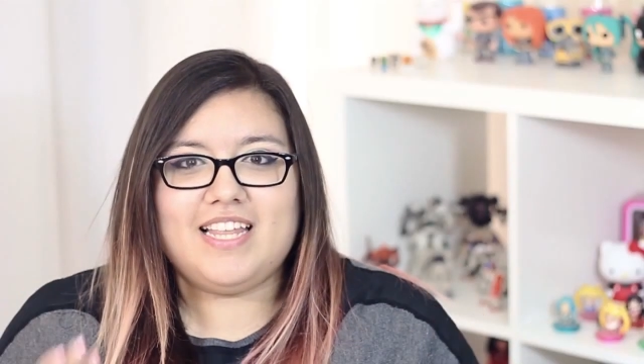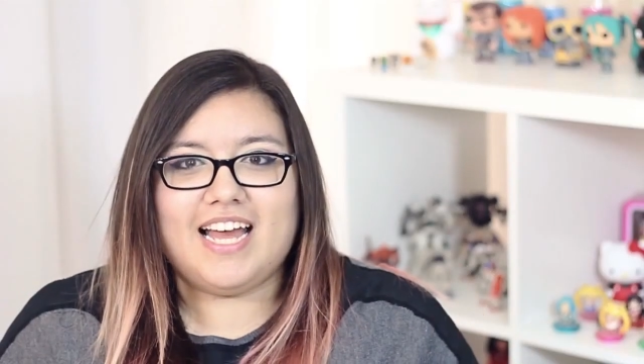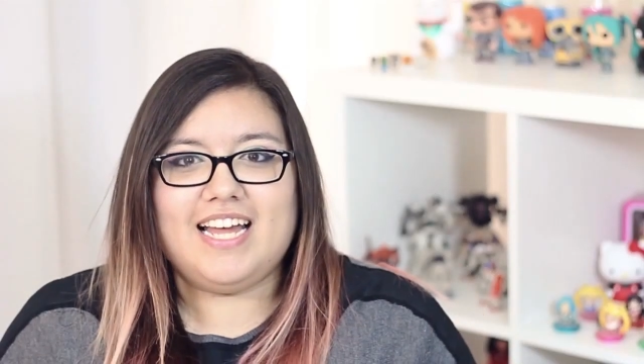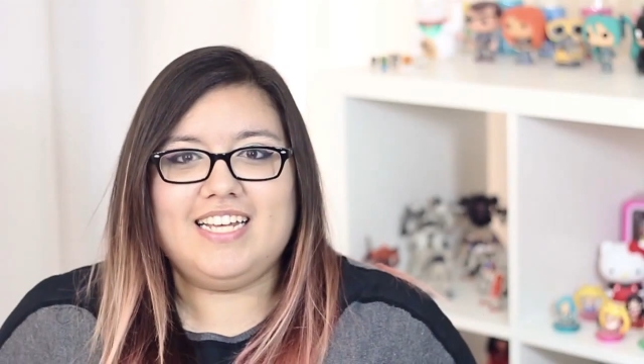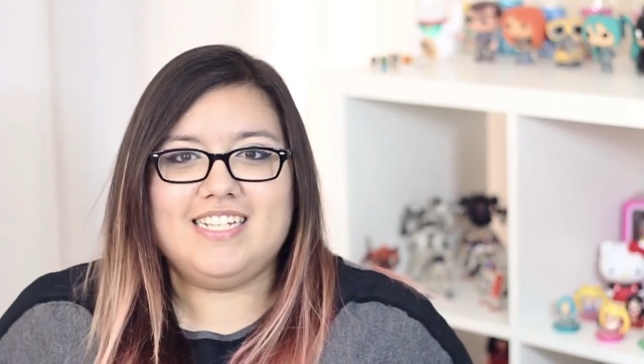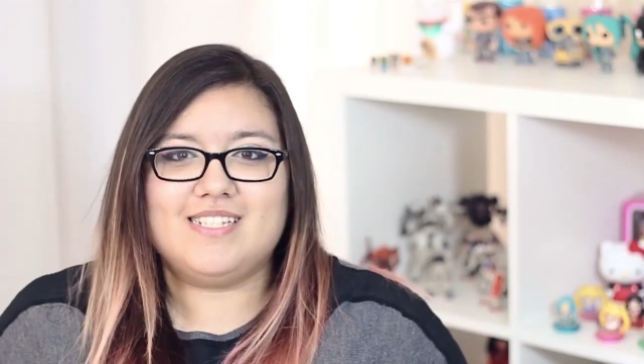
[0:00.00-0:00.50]

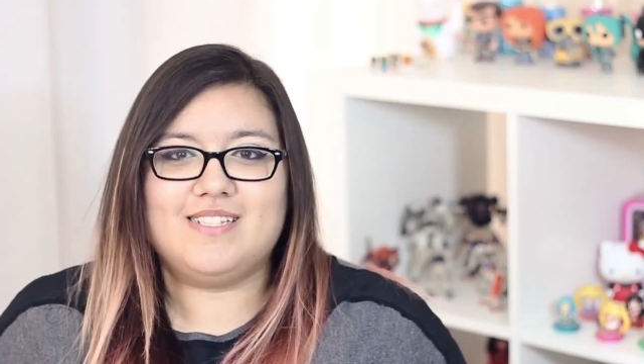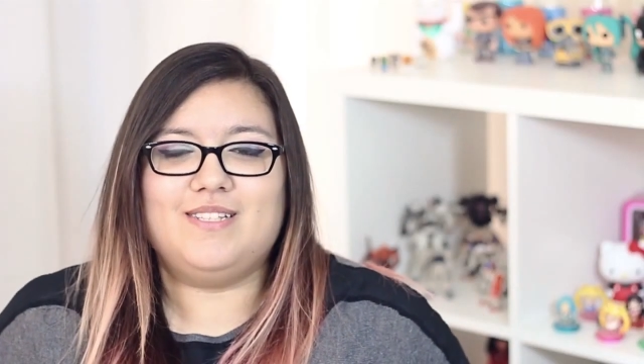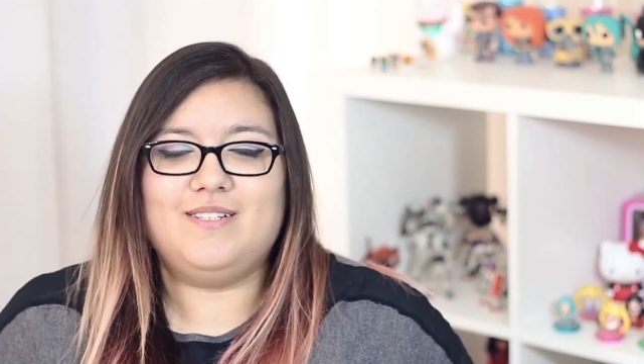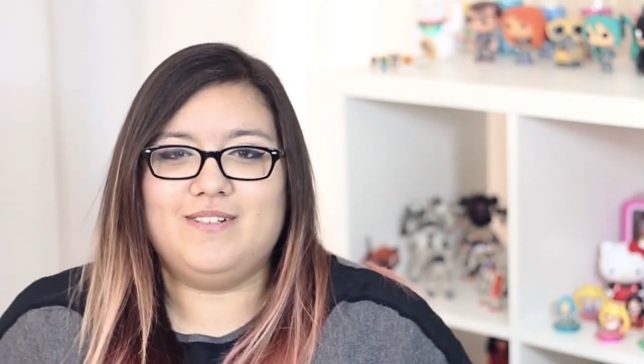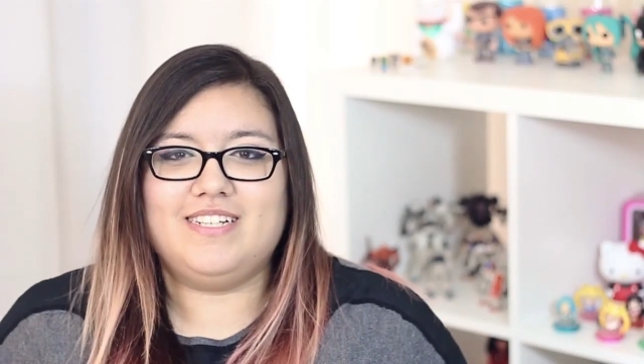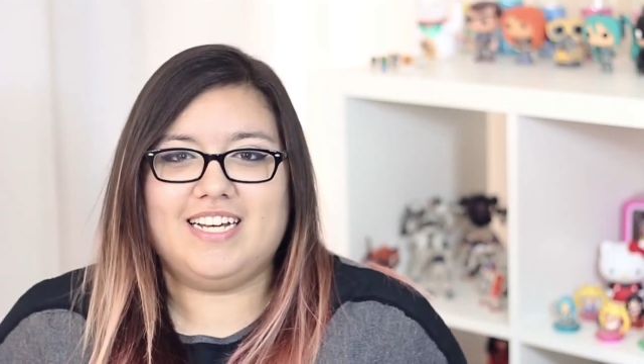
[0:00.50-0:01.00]
that is
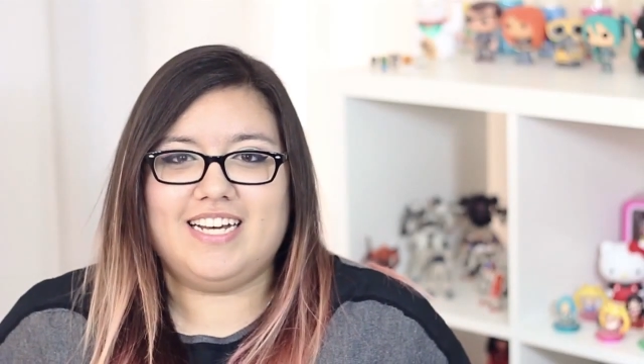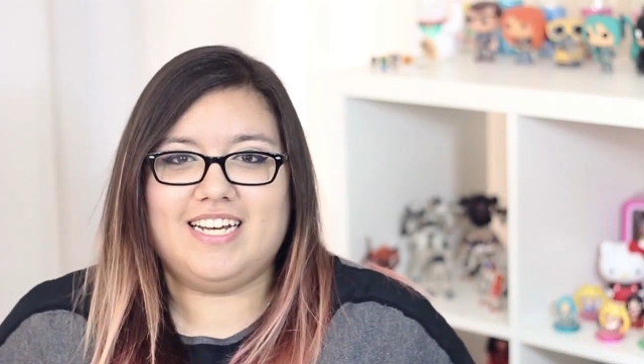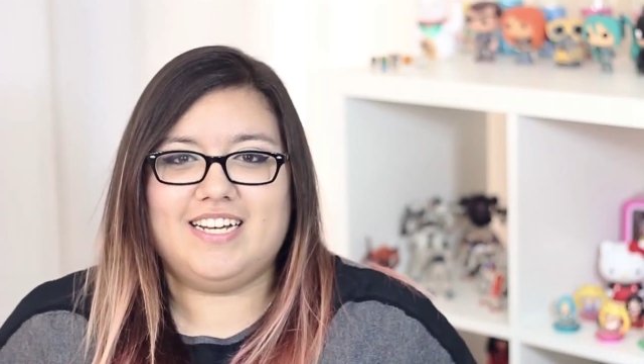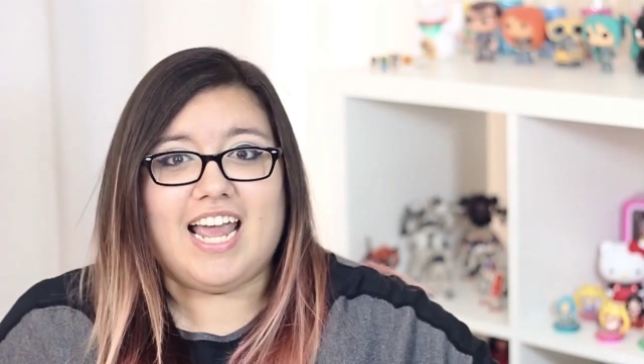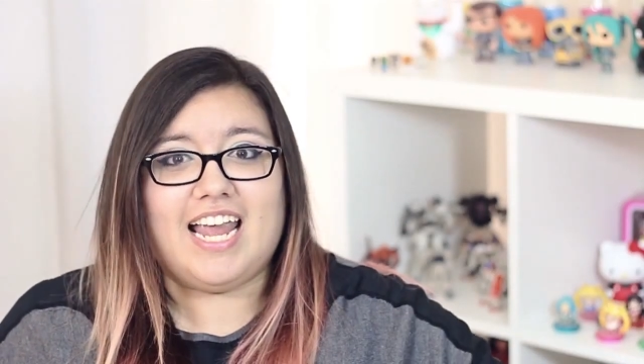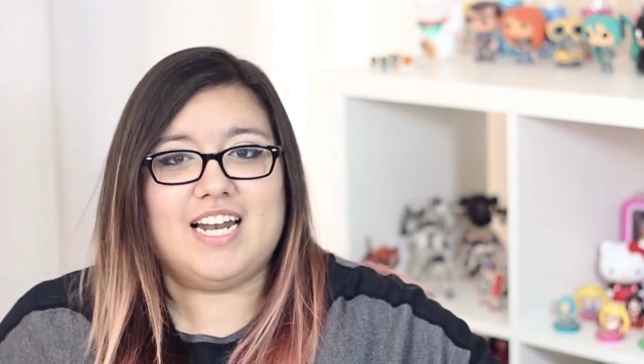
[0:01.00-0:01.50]

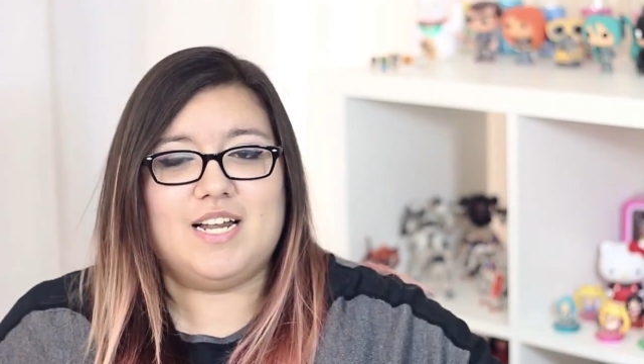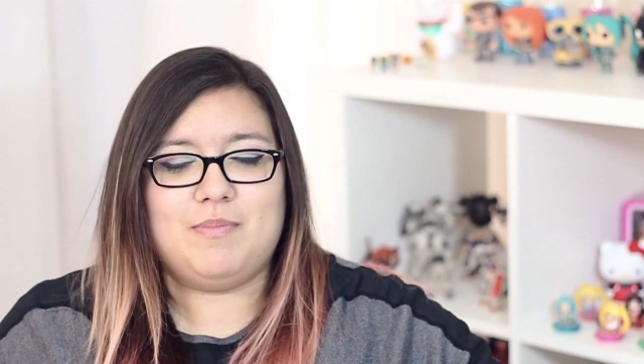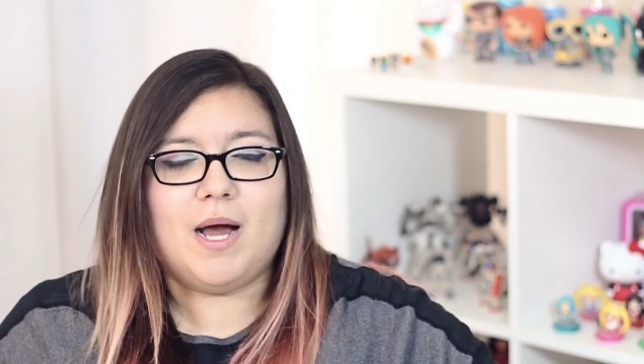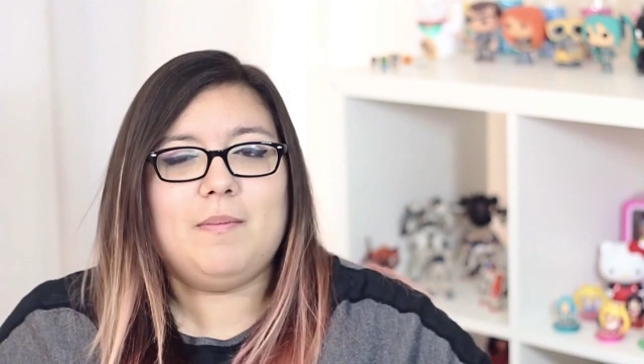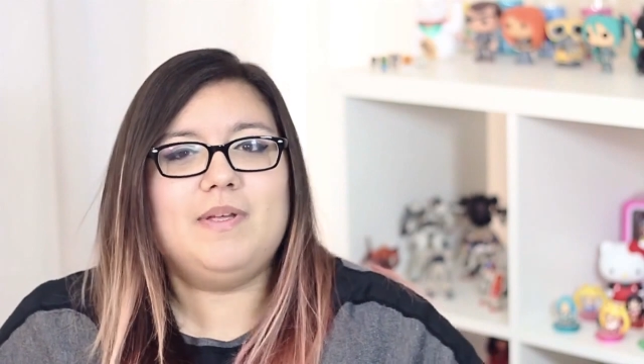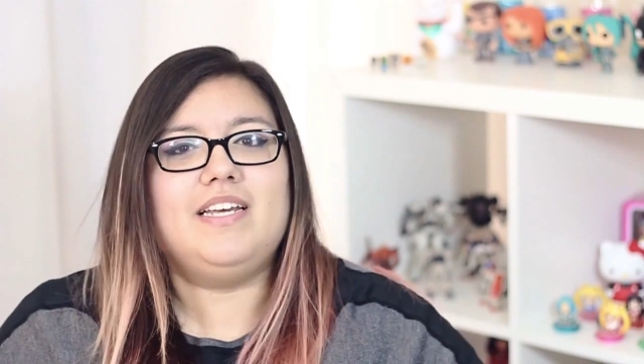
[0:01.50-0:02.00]
Luka, and I'm
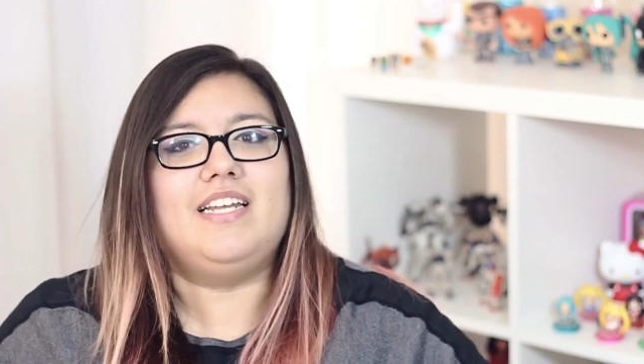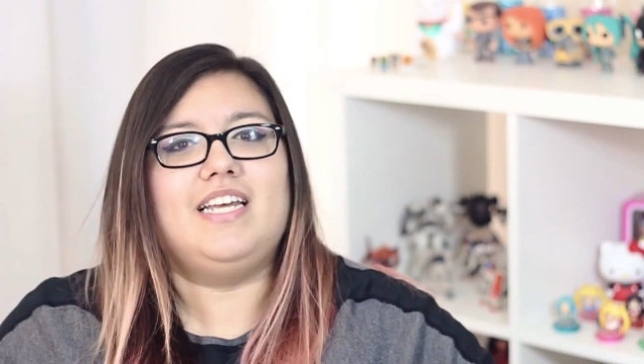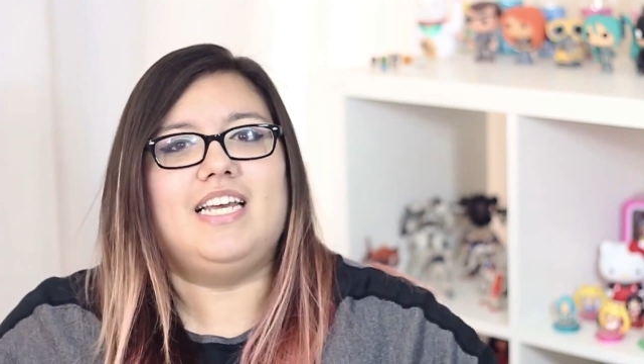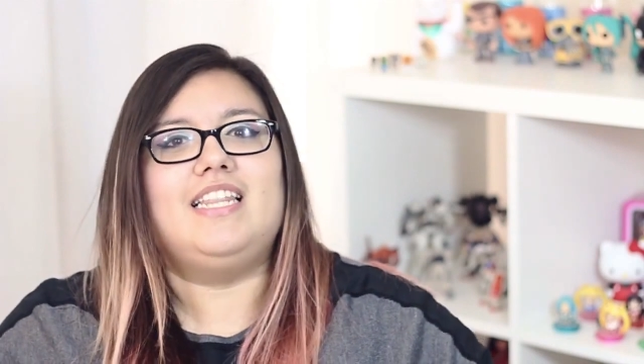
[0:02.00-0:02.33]
probably gonna